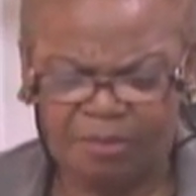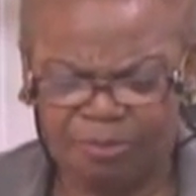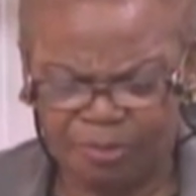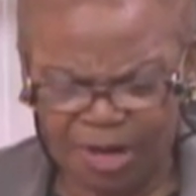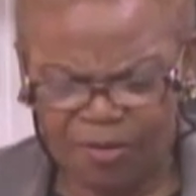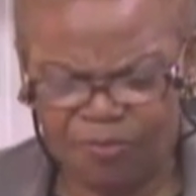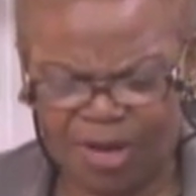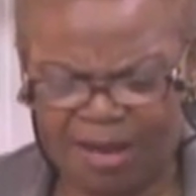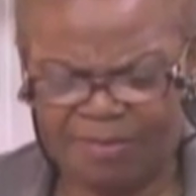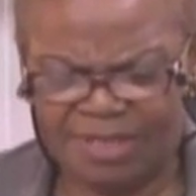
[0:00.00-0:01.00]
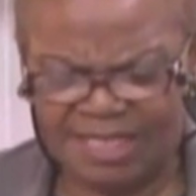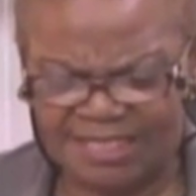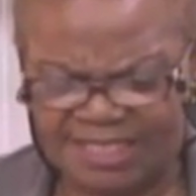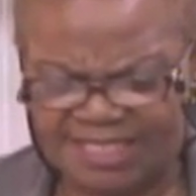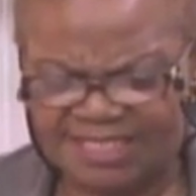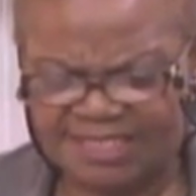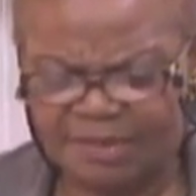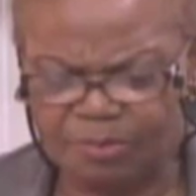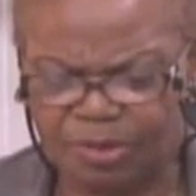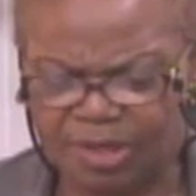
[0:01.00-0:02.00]
Br'er Rabbit is a
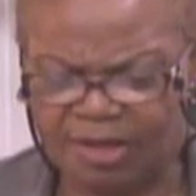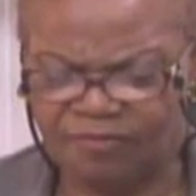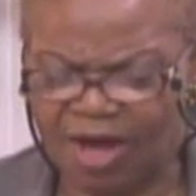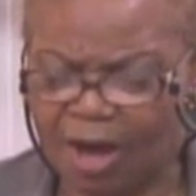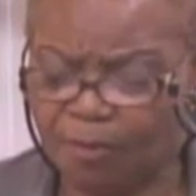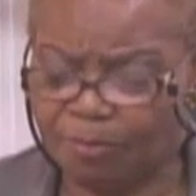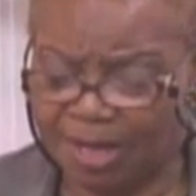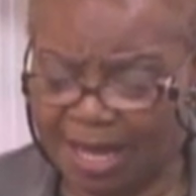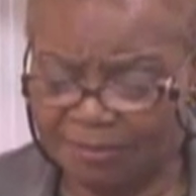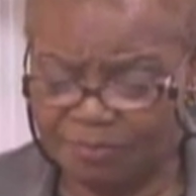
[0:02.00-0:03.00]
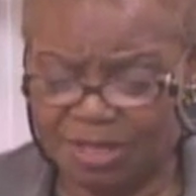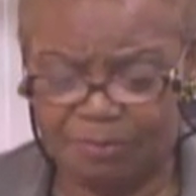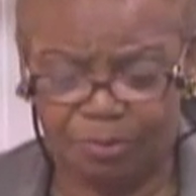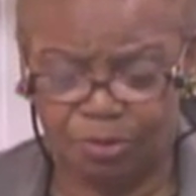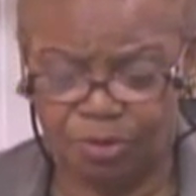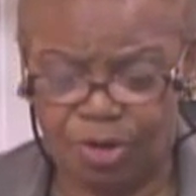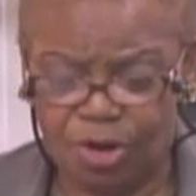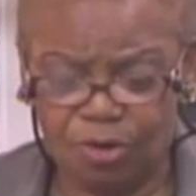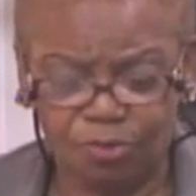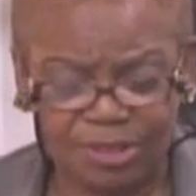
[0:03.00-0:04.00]
symbol of how black people
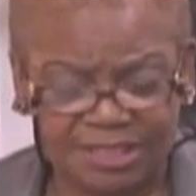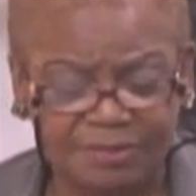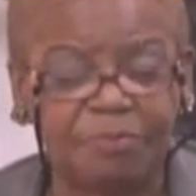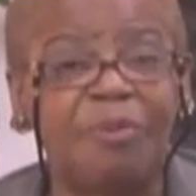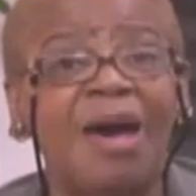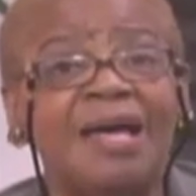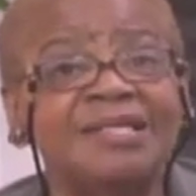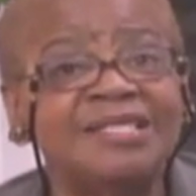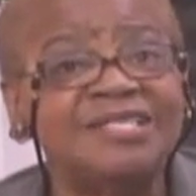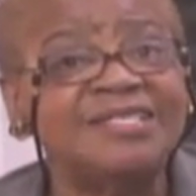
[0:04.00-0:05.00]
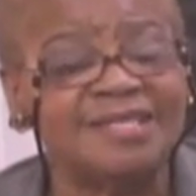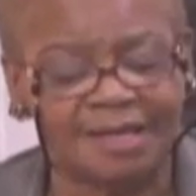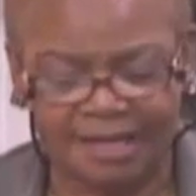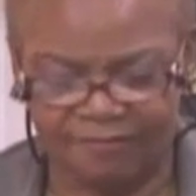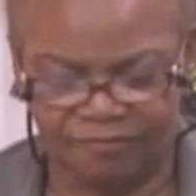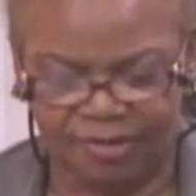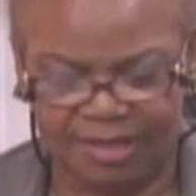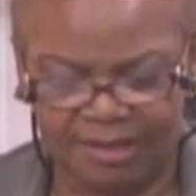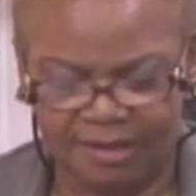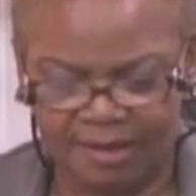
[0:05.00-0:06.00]
responded to slavery.
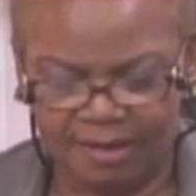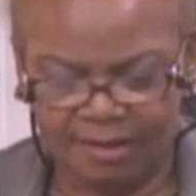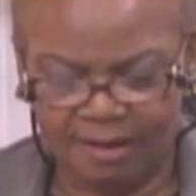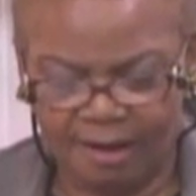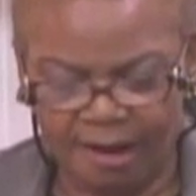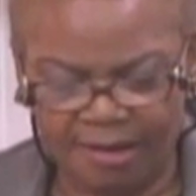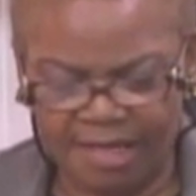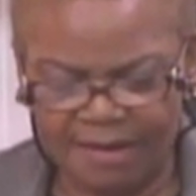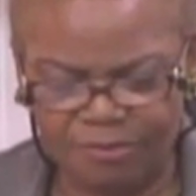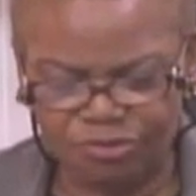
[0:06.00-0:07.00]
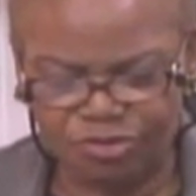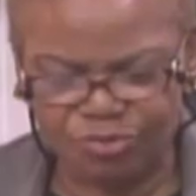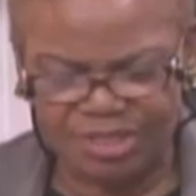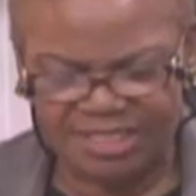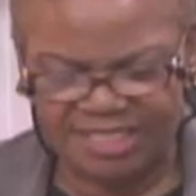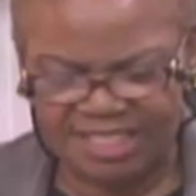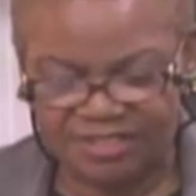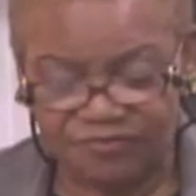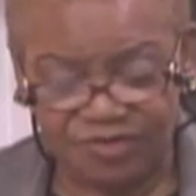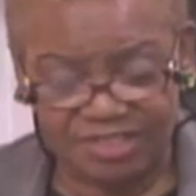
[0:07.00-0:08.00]
Unable to
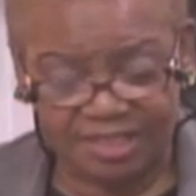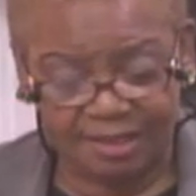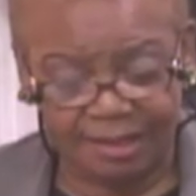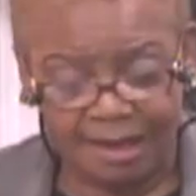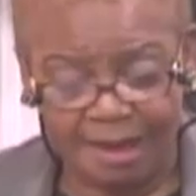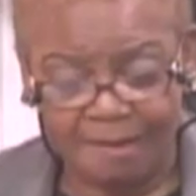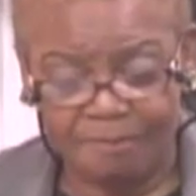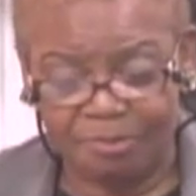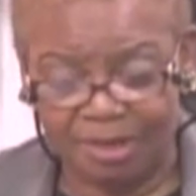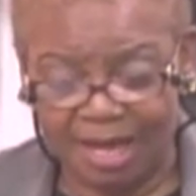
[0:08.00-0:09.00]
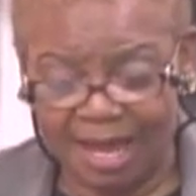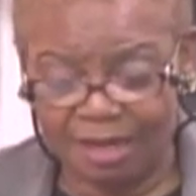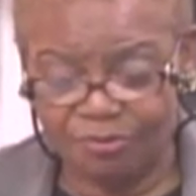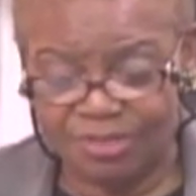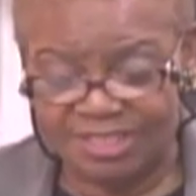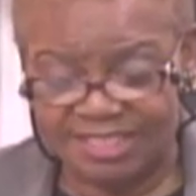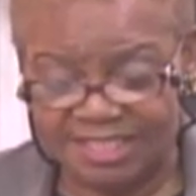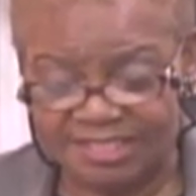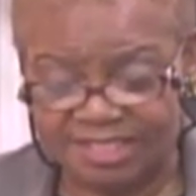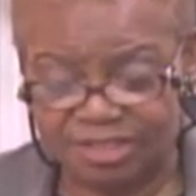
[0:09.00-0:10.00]
resist physically, black
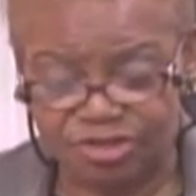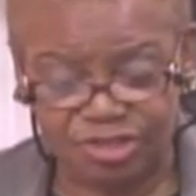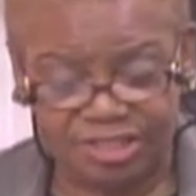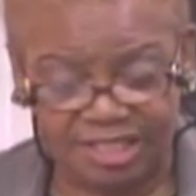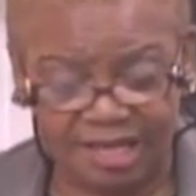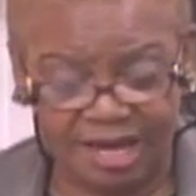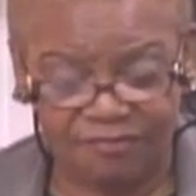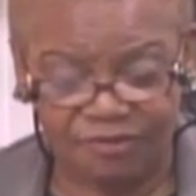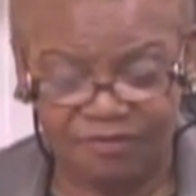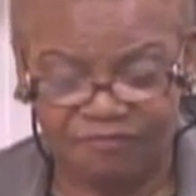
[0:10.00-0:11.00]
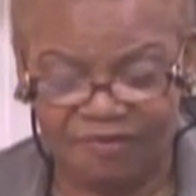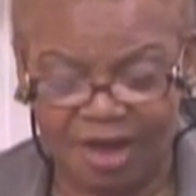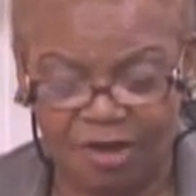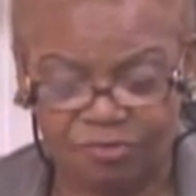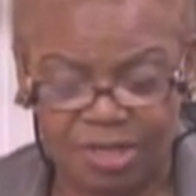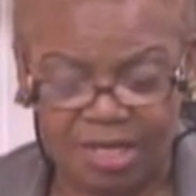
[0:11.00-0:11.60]
resistance to slavery found